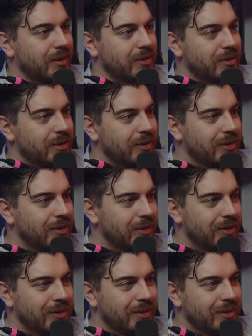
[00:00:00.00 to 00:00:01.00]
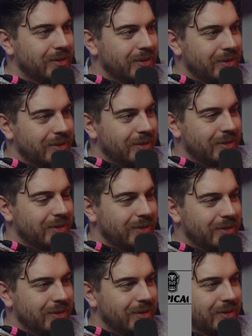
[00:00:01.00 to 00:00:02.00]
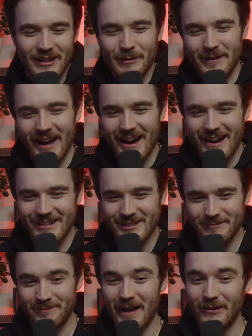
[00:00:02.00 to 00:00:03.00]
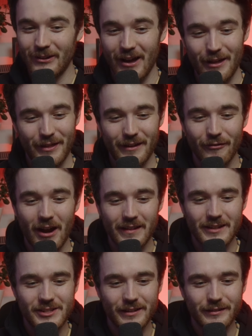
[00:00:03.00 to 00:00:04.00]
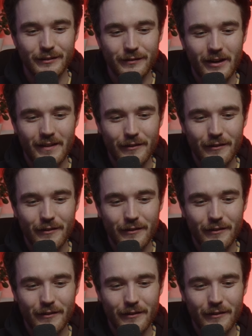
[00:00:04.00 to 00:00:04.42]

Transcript: Oh, yeah, that's a bit harsh, but look, I think rightly justified.